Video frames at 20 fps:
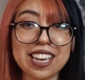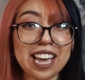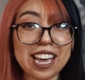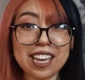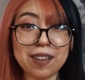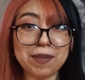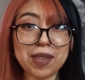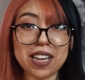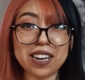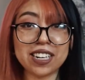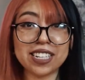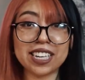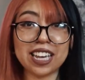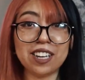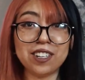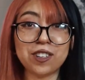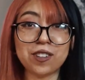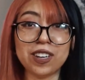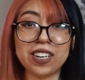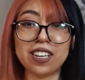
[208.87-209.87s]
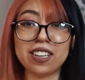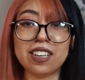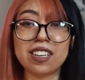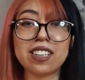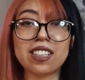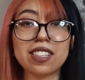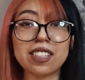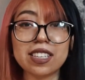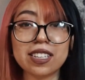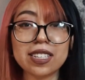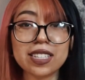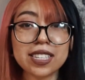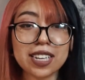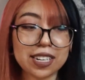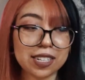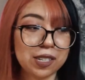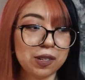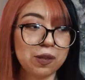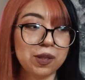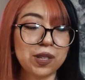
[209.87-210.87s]
I am not exaggerating. This
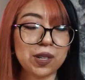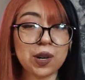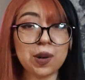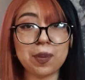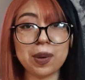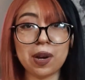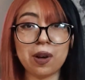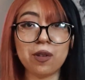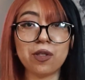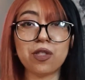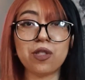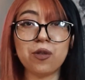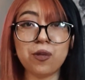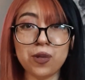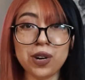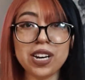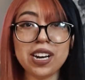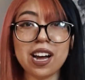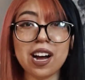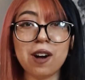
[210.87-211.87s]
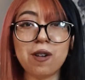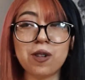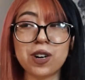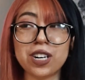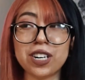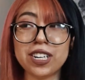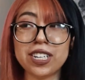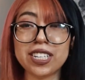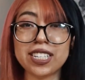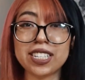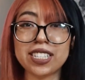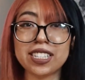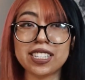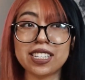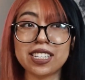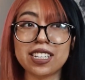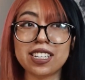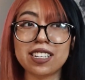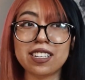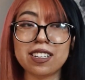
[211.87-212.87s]
tattoo took about 3
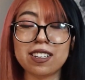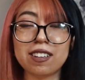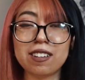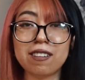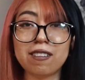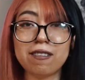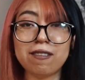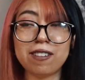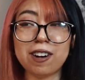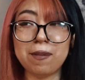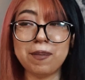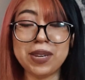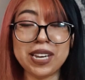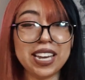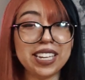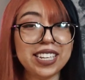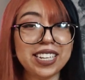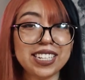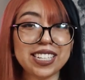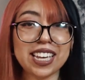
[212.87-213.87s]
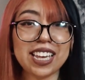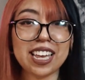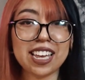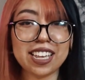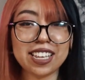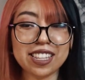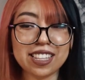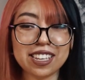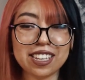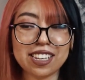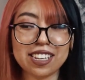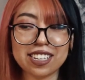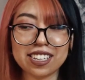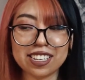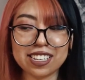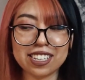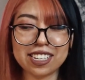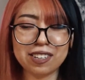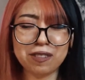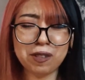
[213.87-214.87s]
hours from beginning to end.
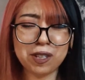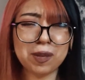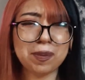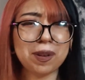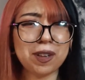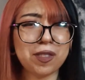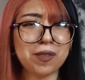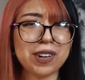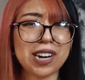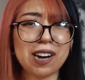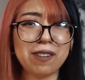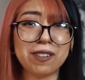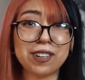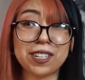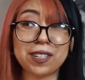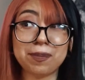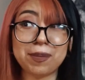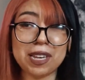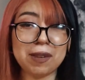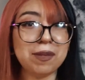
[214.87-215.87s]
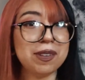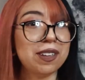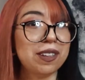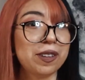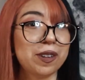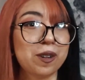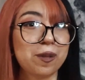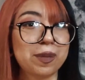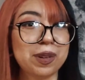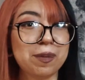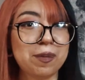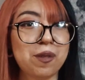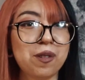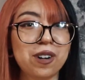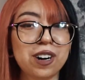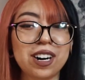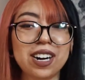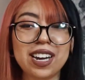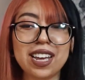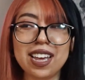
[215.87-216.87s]
It was about 3 hours, maybe a little bit
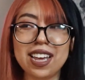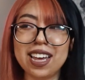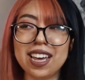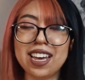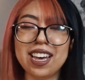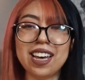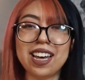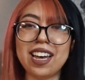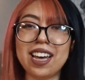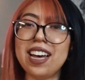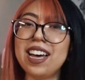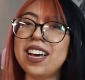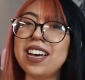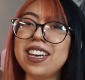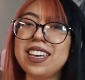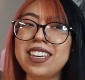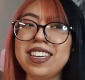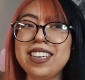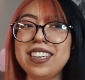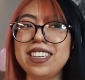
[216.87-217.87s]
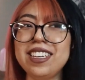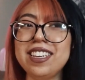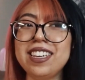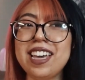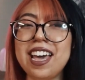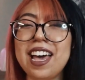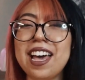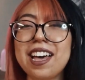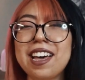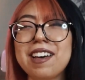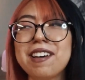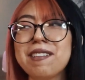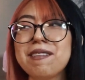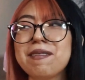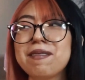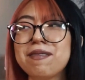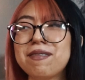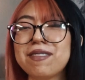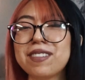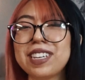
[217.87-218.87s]
more. I
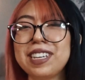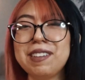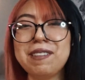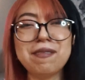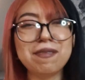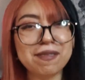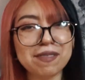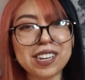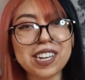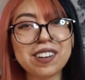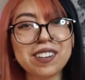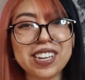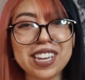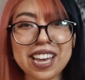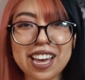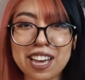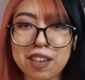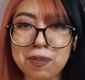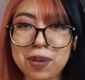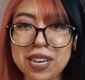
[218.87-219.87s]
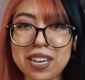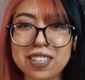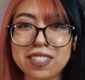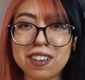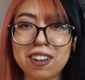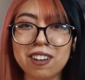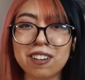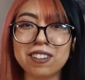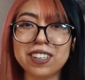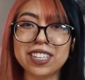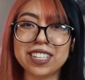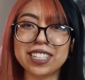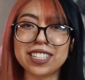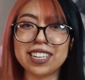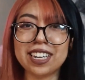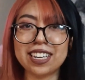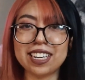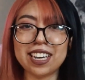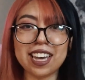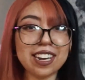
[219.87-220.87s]
have a very high pain tolerance.
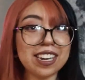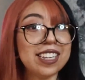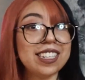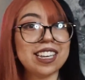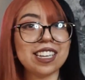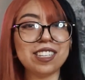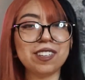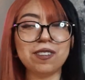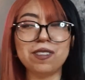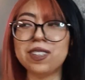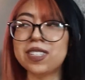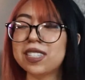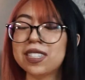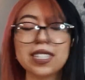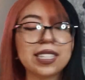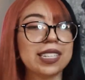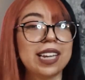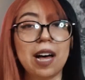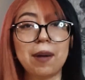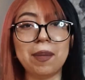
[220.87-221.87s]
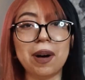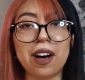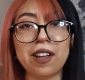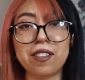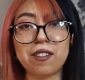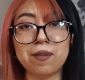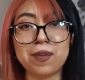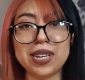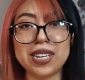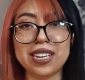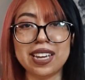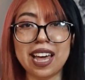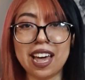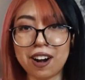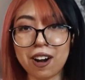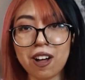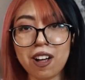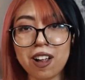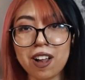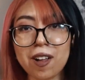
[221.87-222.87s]
Like, getting tattoos does not bother me at
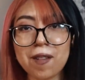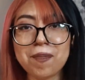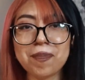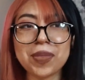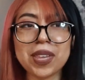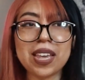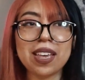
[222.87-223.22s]
all.